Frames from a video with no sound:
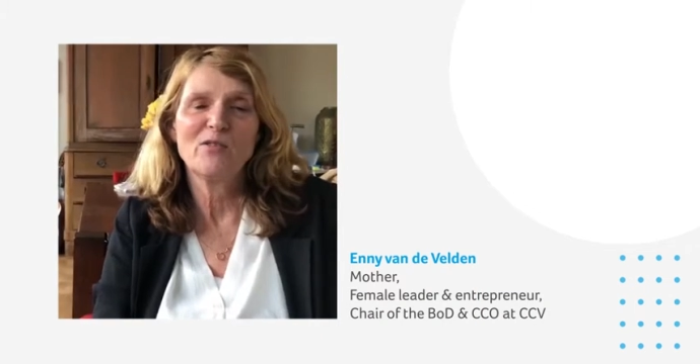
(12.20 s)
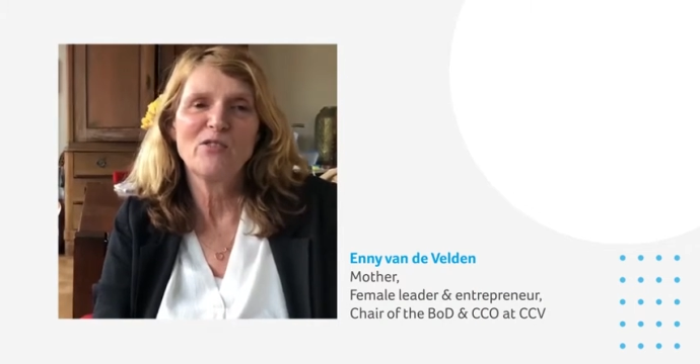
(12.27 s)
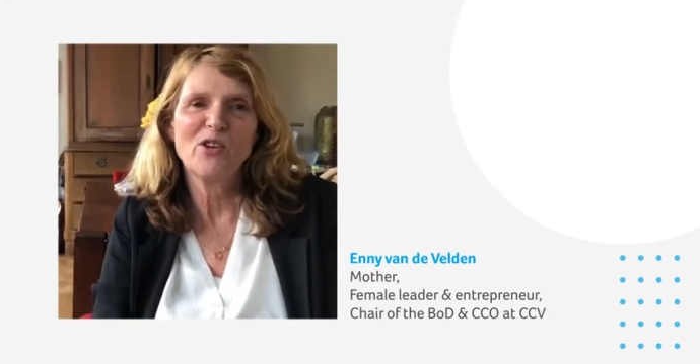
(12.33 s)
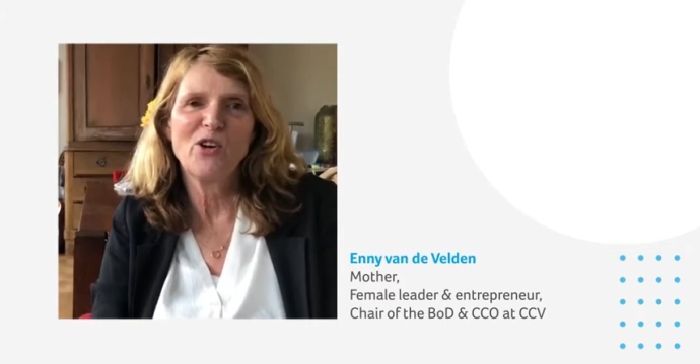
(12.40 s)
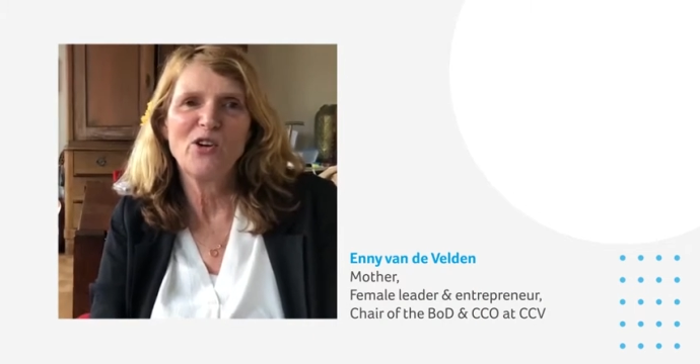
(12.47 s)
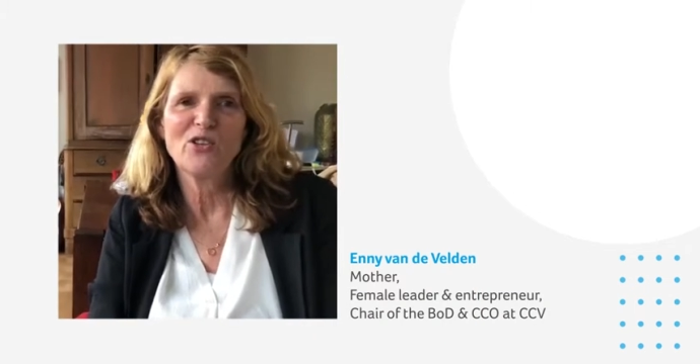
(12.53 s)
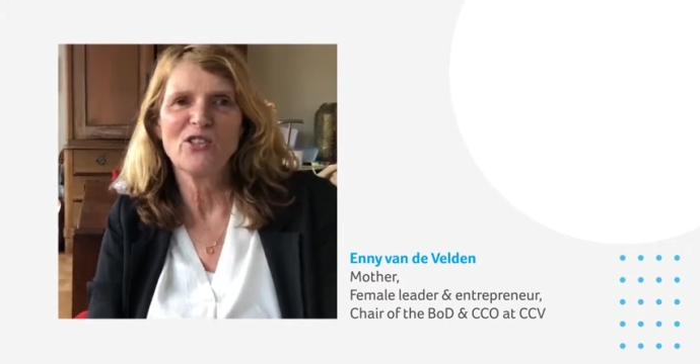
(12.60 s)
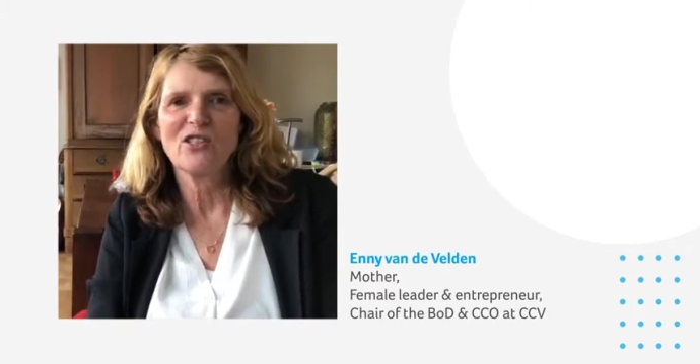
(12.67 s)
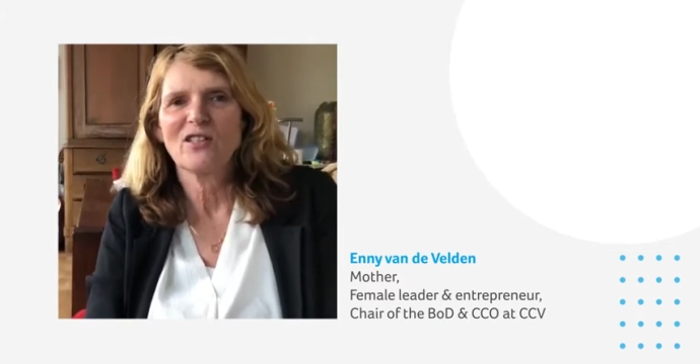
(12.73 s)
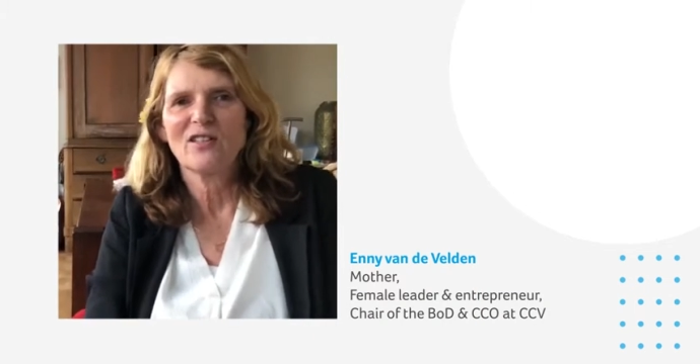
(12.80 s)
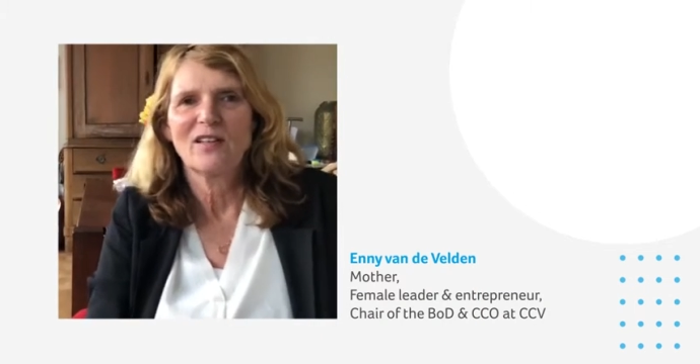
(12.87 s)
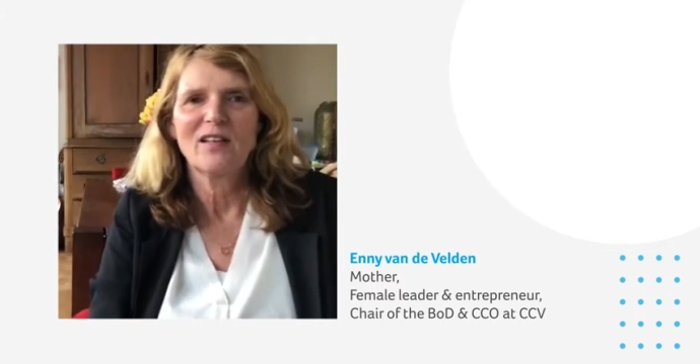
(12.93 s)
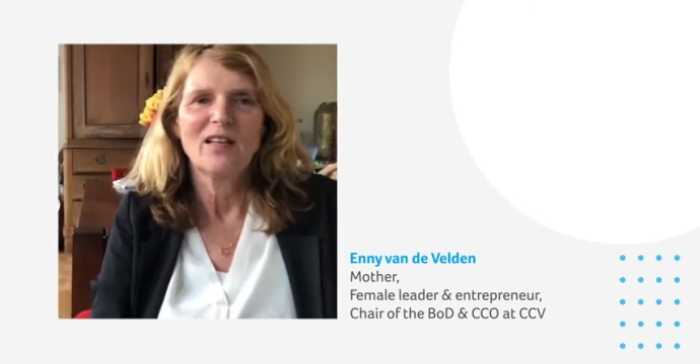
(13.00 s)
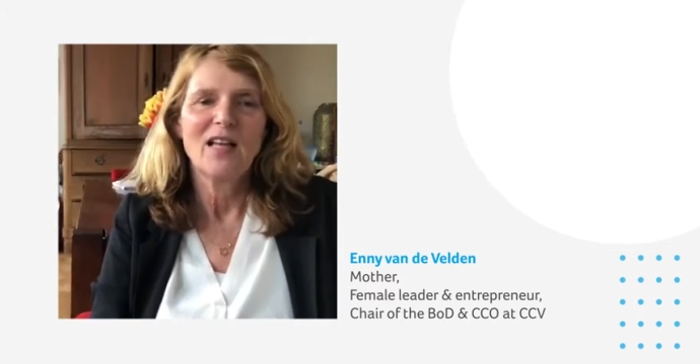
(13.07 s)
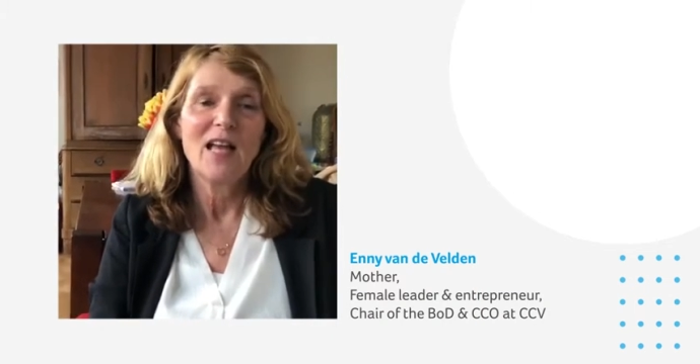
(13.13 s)
of
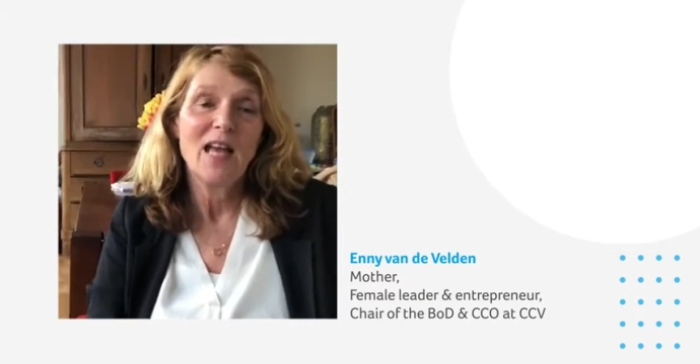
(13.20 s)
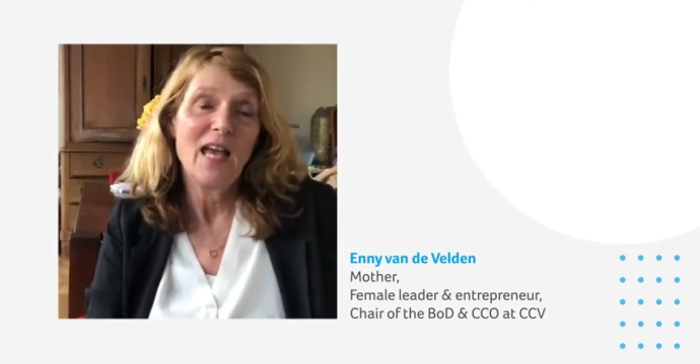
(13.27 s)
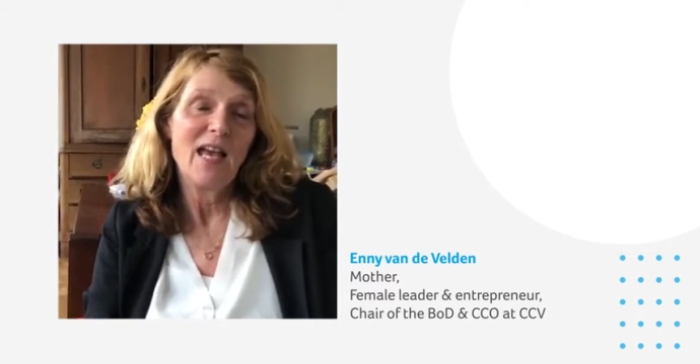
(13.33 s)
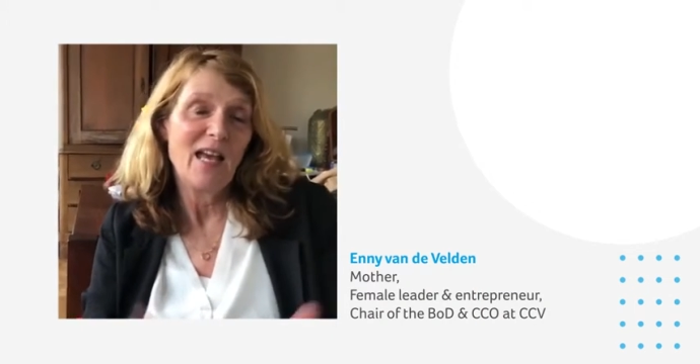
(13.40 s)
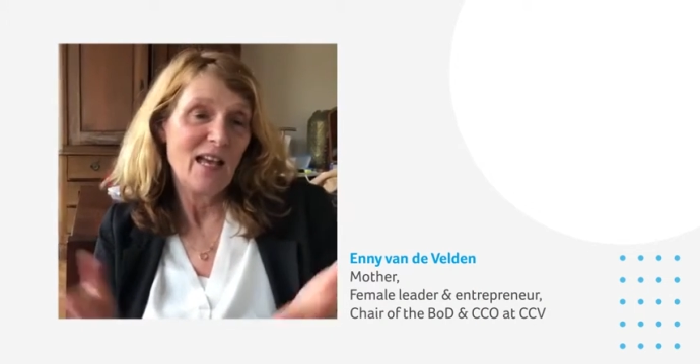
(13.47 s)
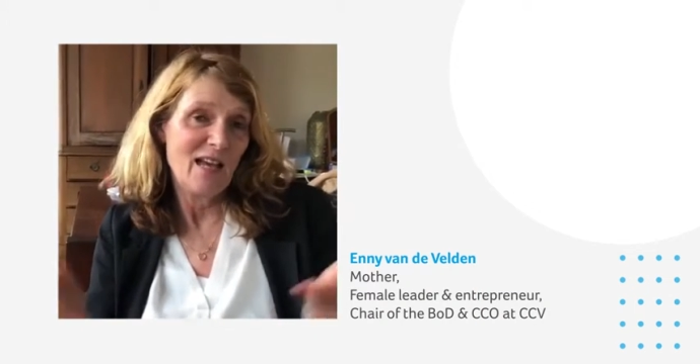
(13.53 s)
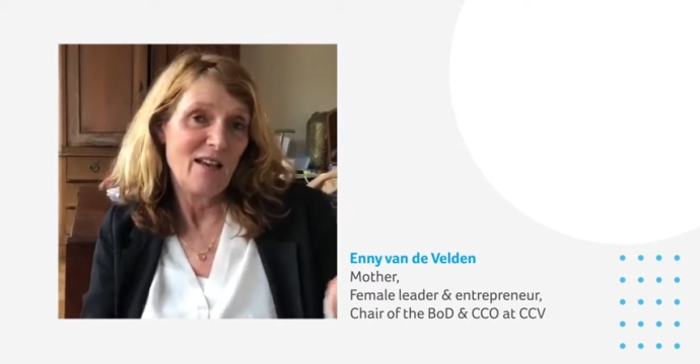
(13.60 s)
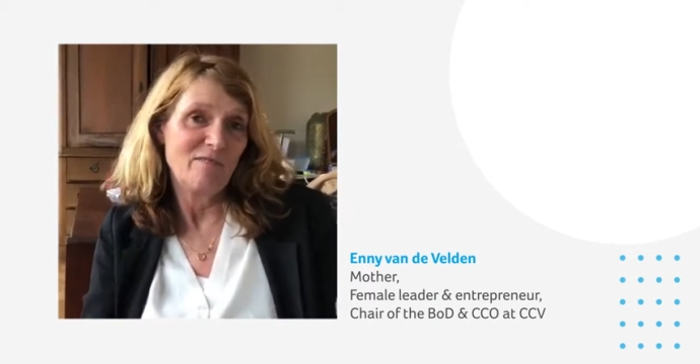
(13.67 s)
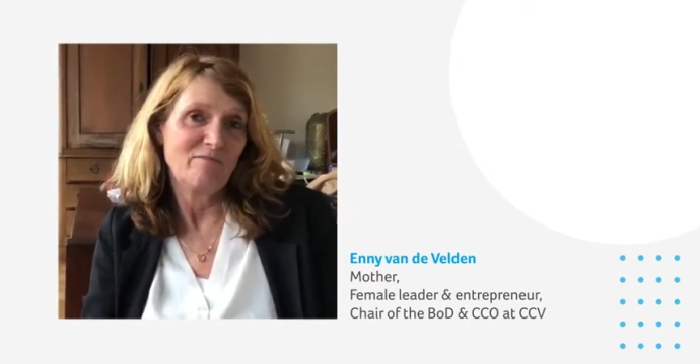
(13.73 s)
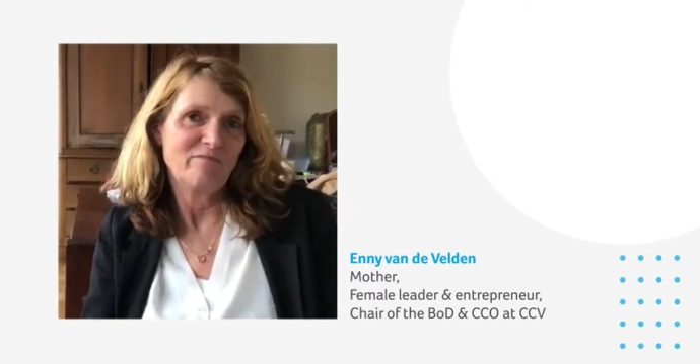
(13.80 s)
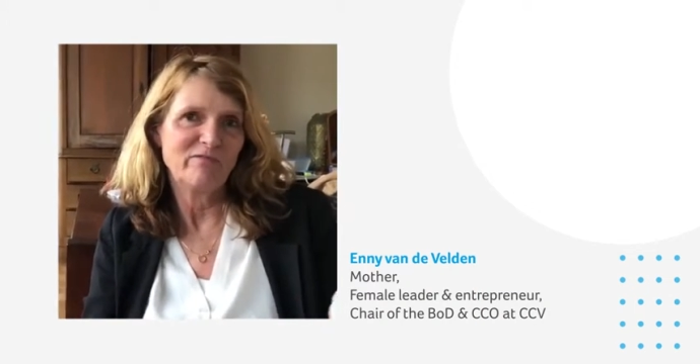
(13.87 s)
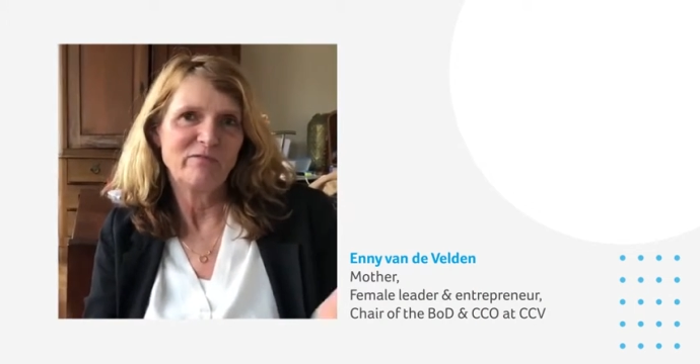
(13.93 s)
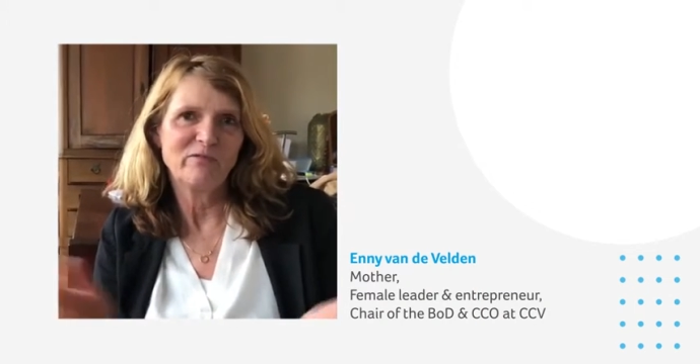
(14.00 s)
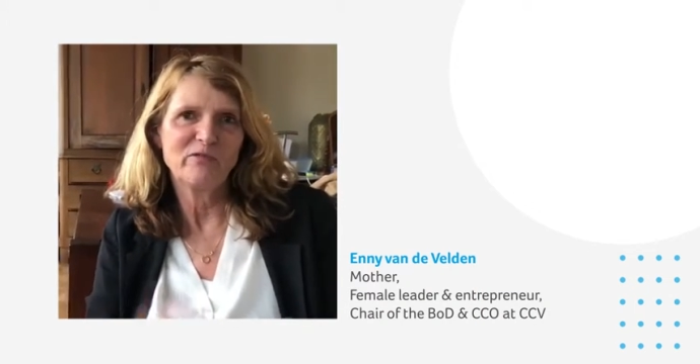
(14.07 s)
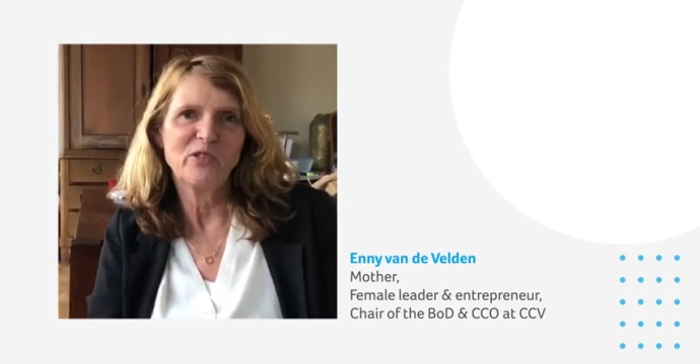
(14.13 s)
course. Uh,
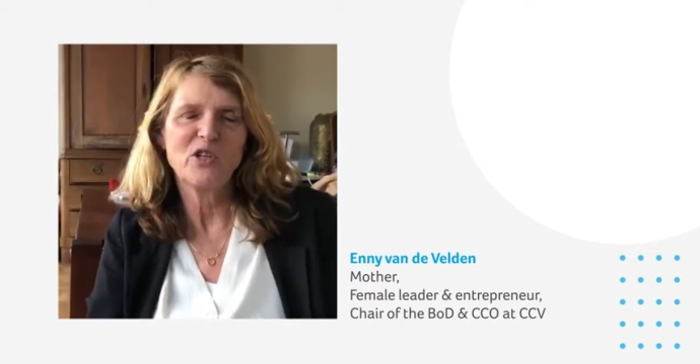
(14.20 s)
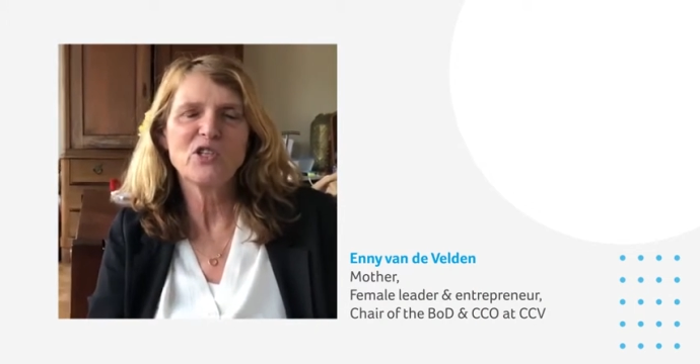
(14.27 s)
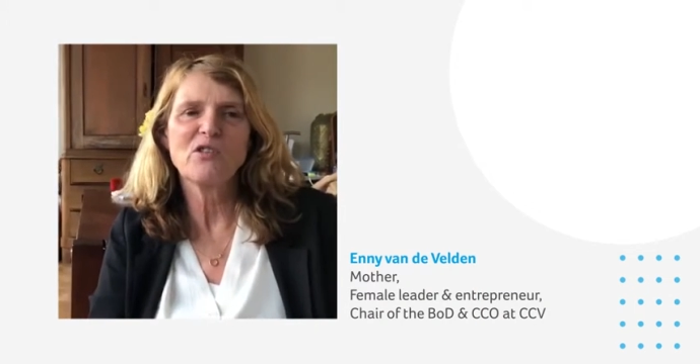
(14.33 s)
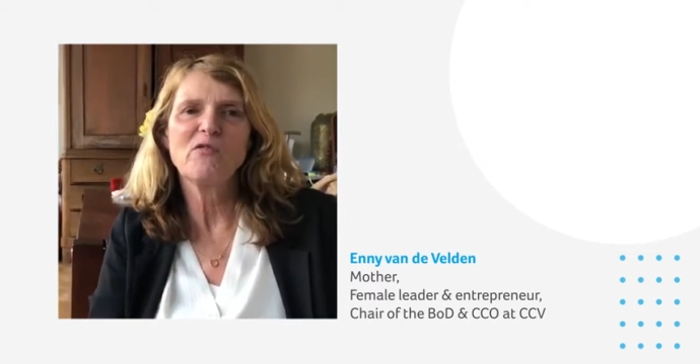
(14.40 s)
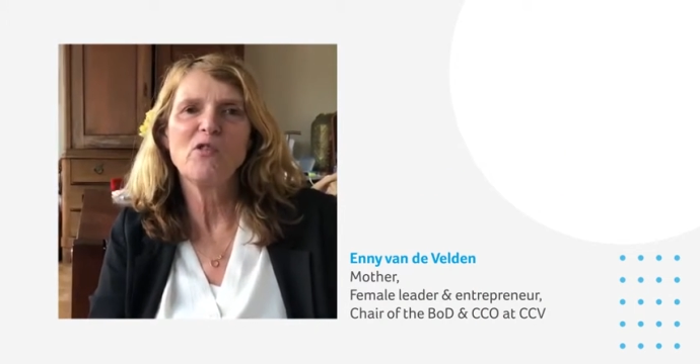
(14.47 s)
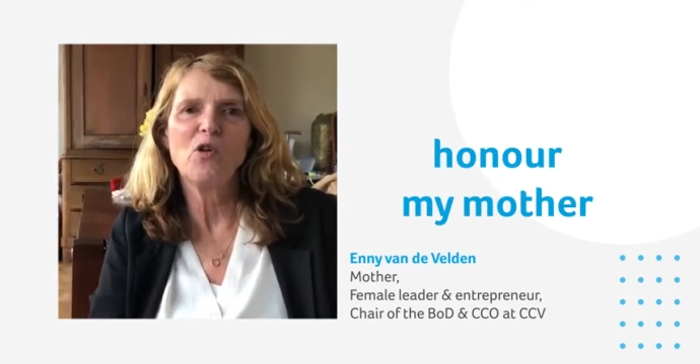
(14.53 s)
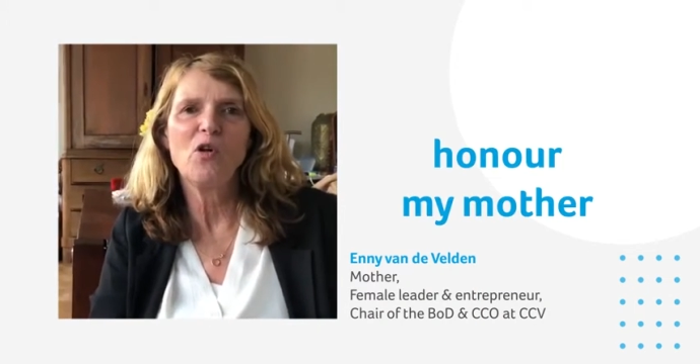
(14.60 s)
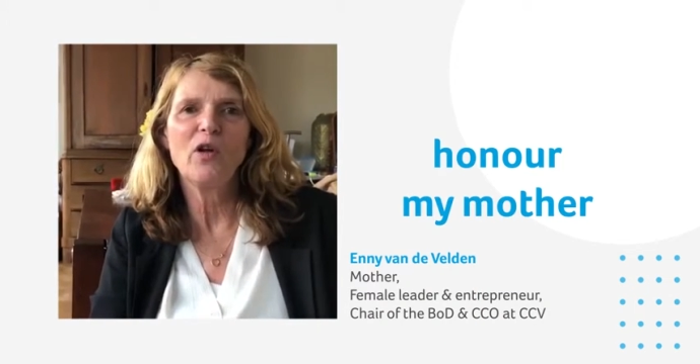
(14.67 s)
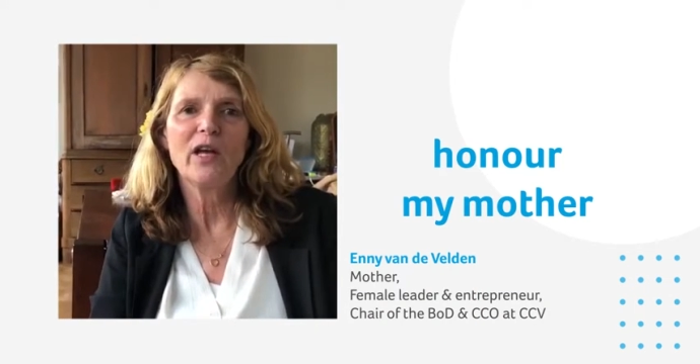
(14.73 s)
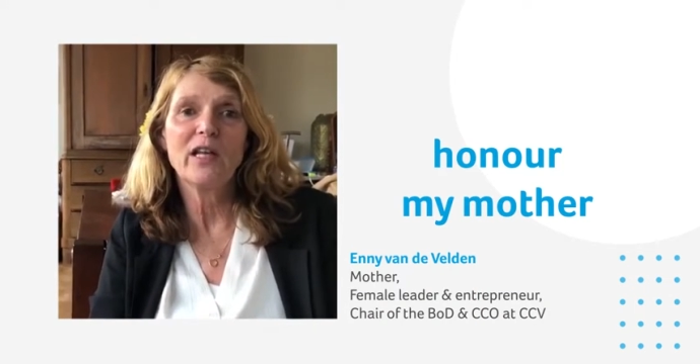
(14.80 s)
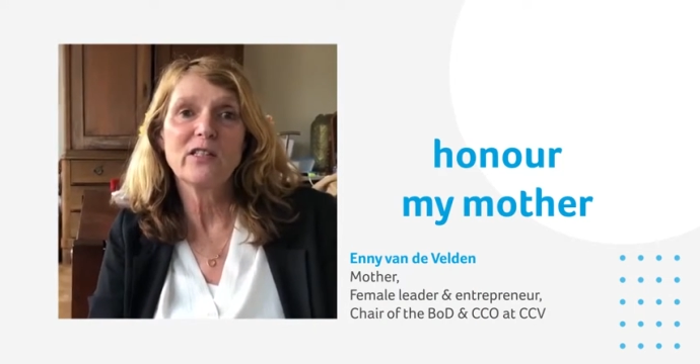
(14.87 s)
first of all,